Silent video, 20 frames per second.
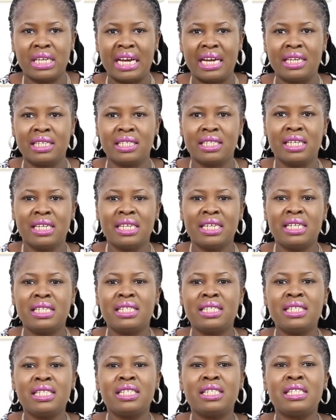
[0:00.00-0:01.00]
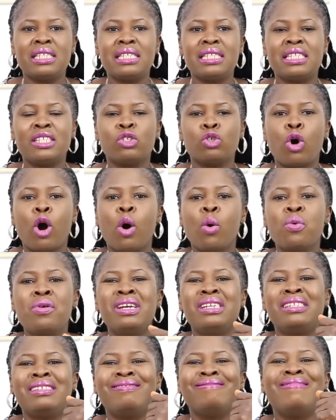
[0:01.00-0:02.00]
and it is
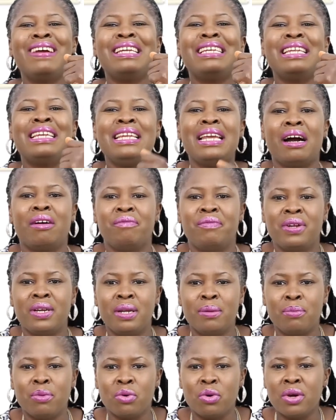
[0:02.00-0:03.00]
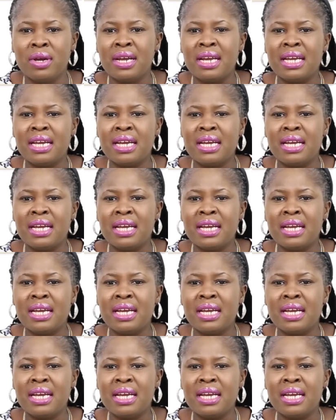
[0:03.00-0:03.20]
always readily available.